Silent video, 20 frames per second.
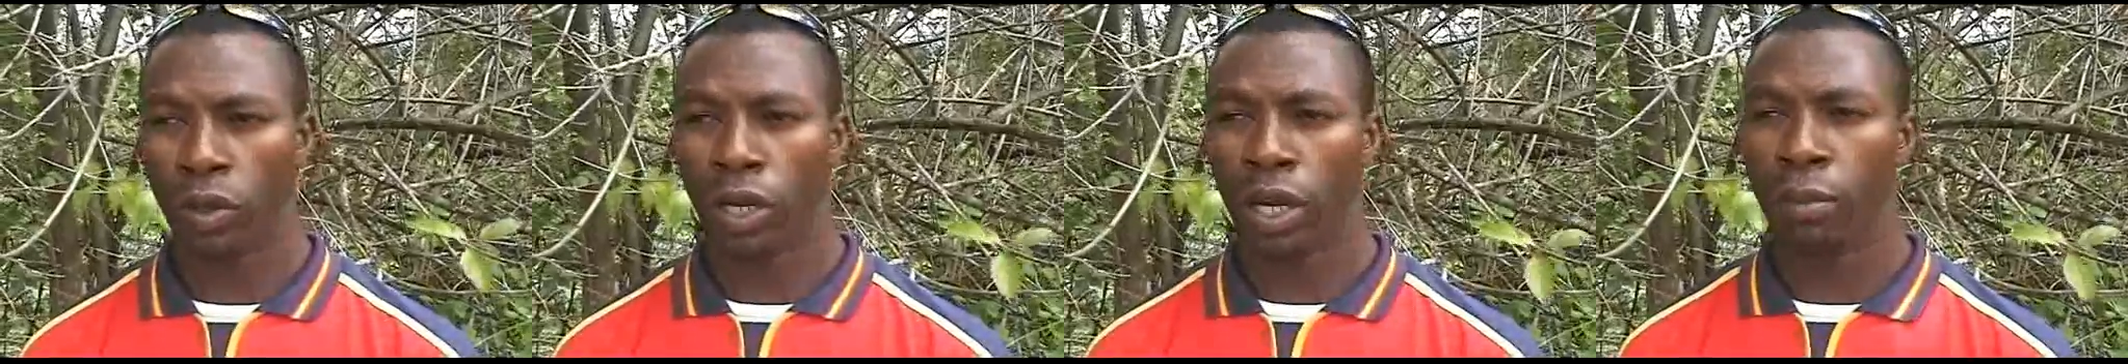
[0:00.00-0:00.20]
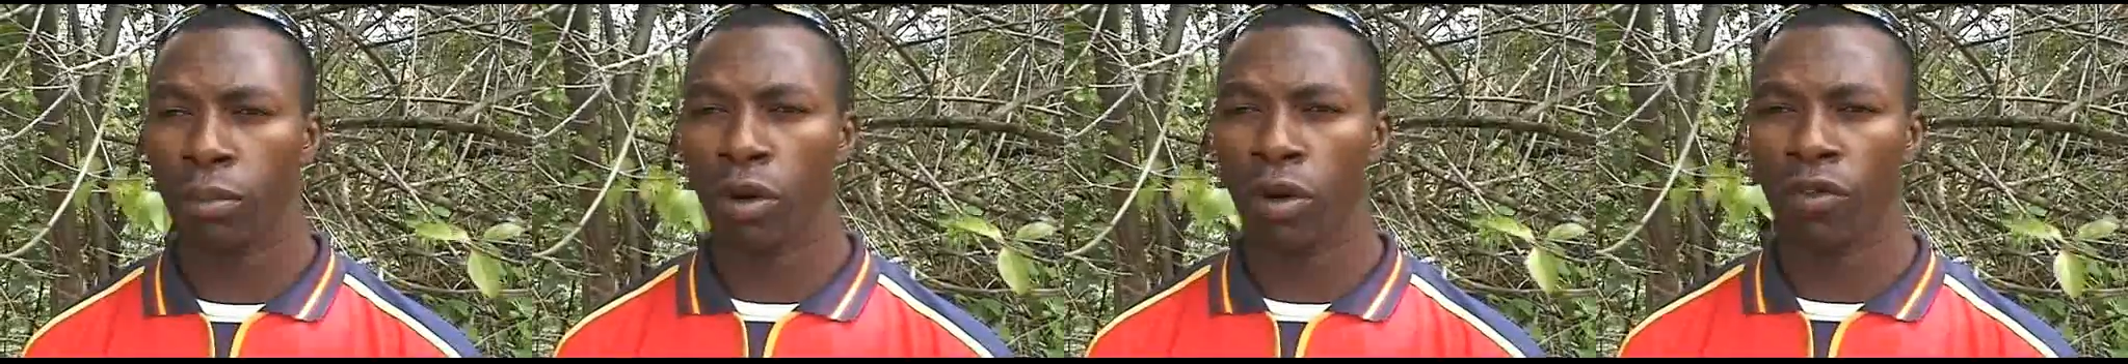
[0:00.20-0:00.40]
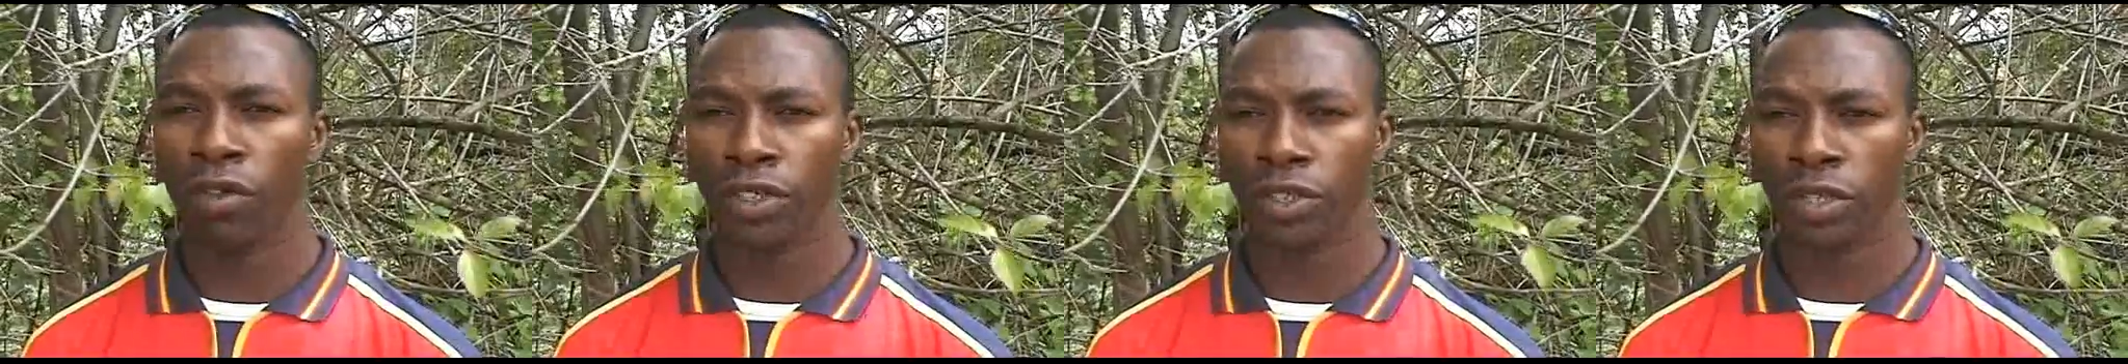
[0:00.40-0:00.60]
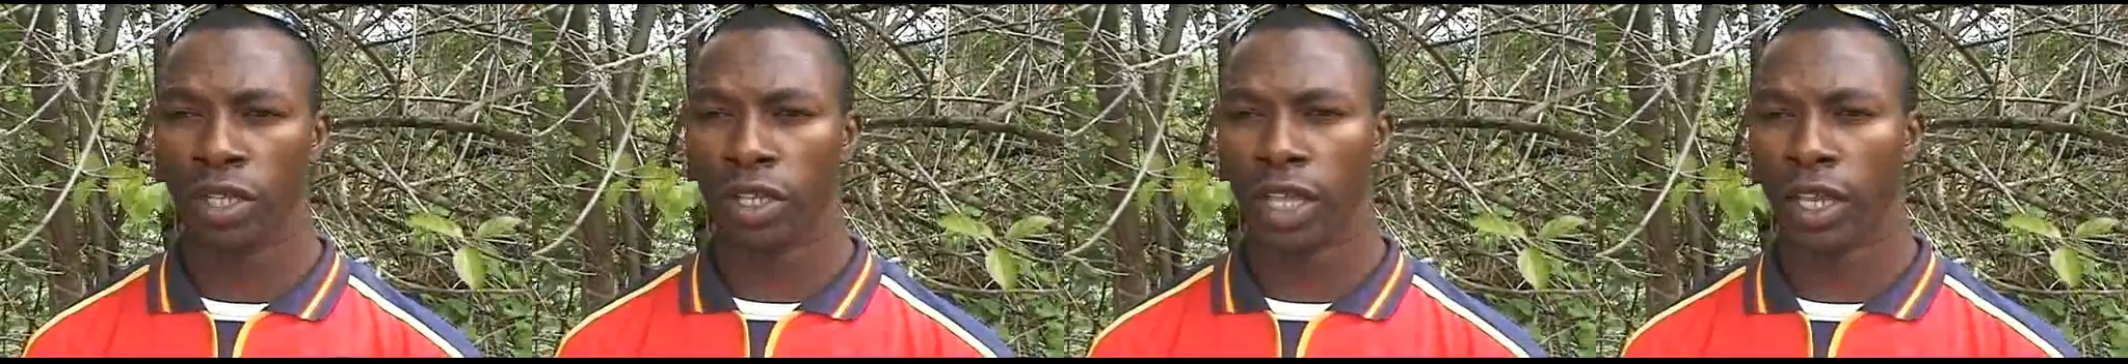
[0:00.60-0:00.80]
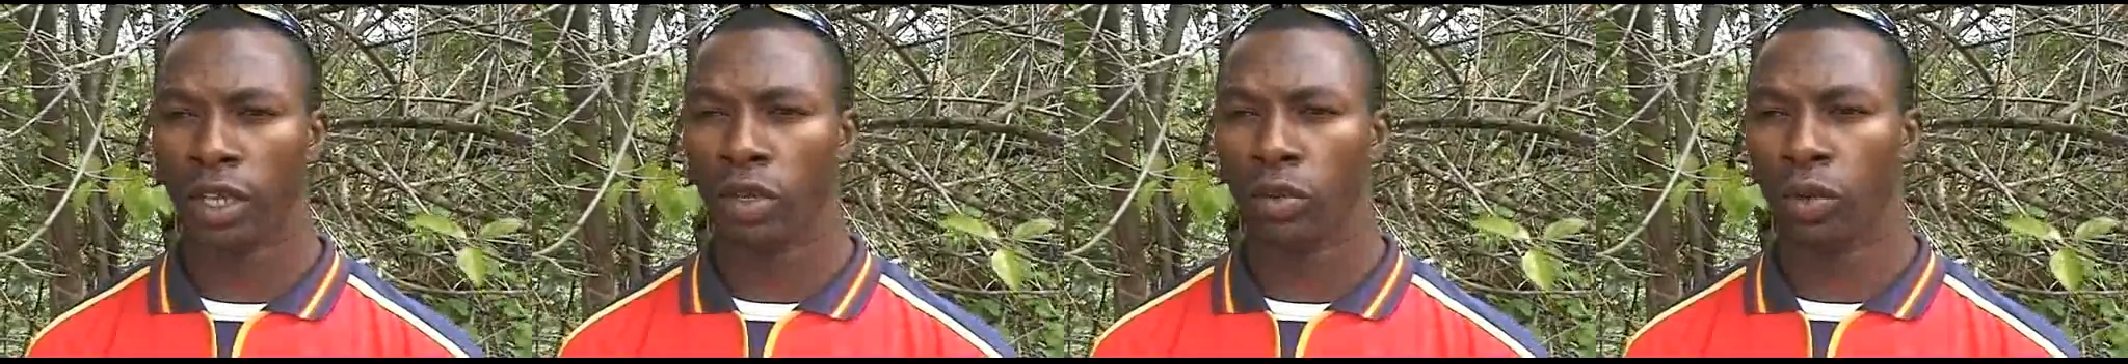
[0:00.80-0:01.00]
come over so
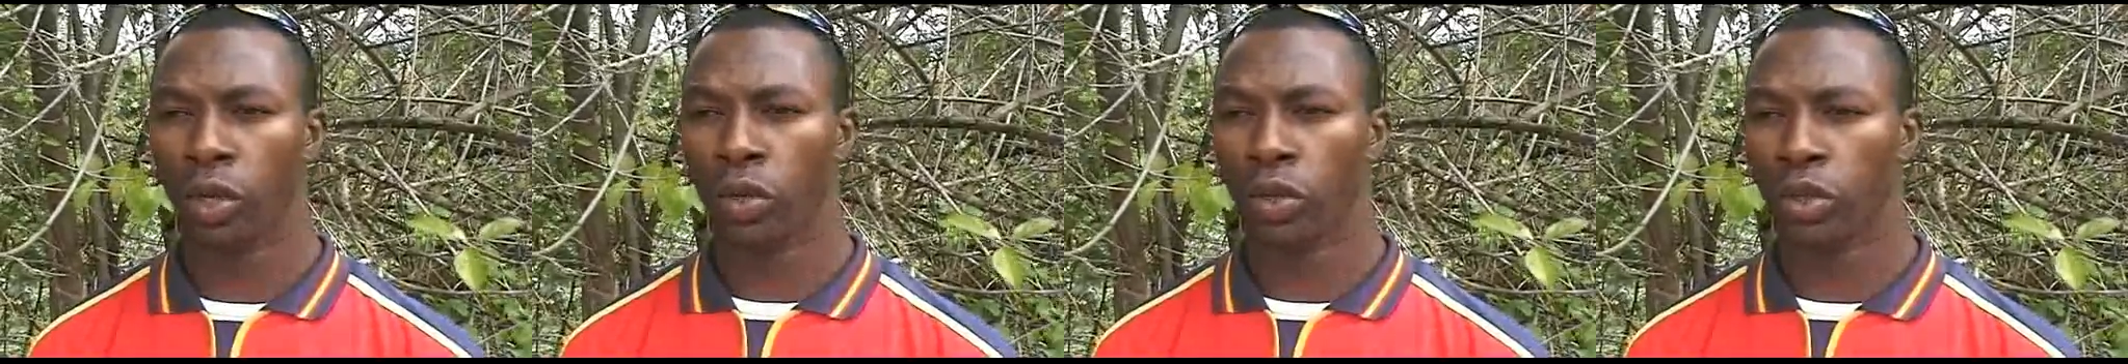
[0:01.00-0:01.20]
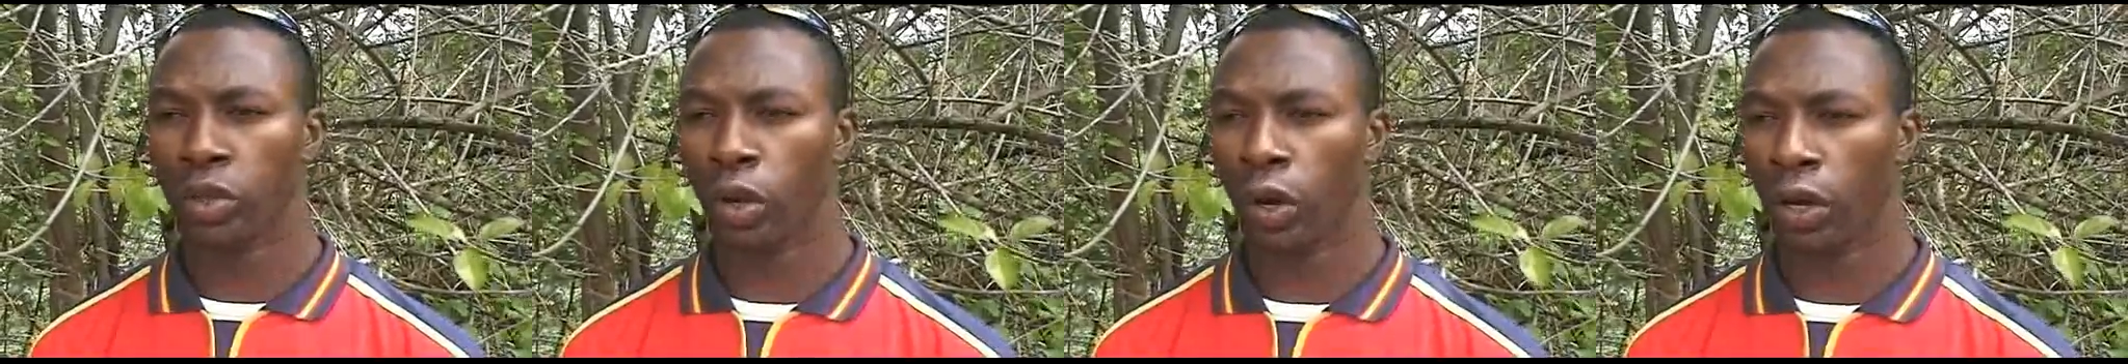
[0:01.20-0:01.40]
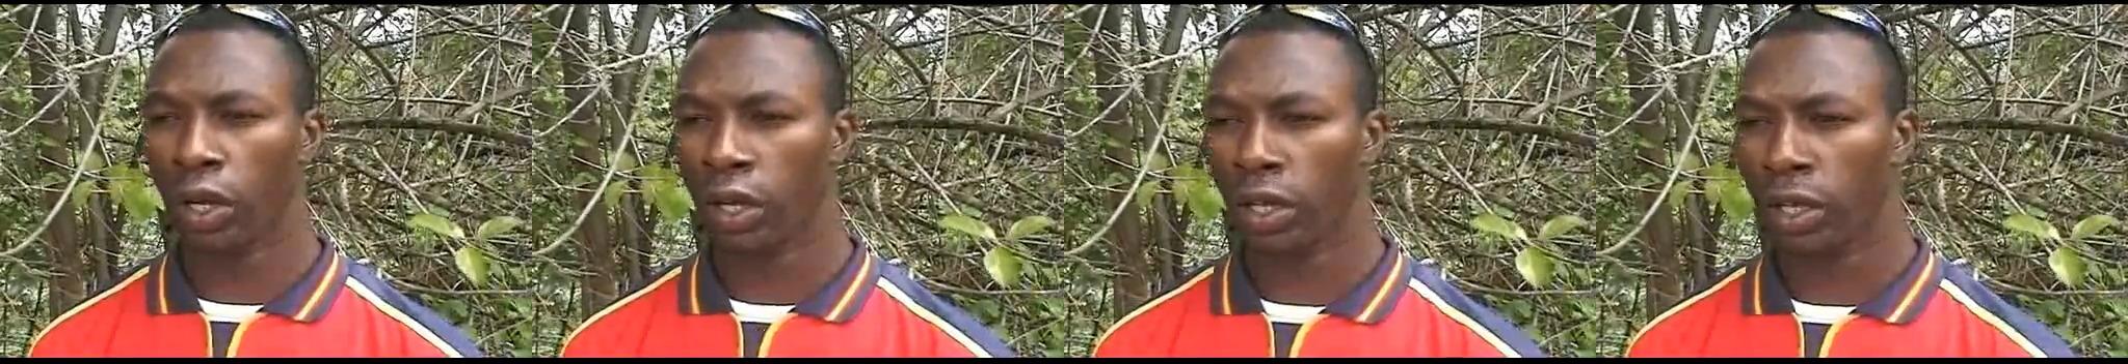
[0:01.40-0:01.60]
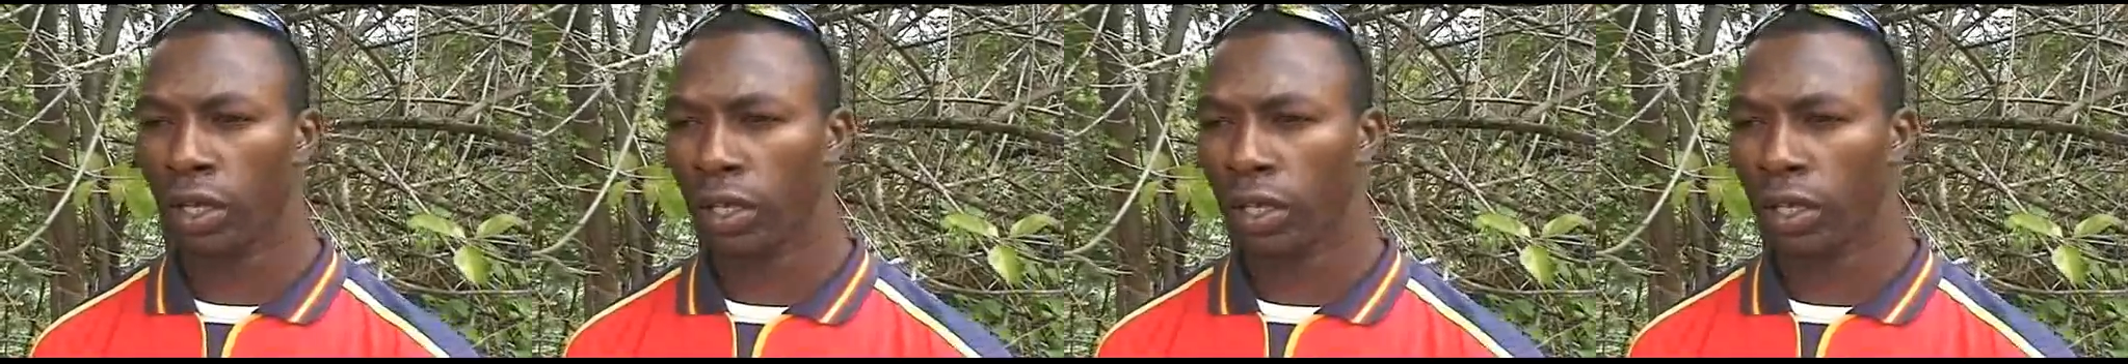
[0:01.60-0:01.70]
that, we could talk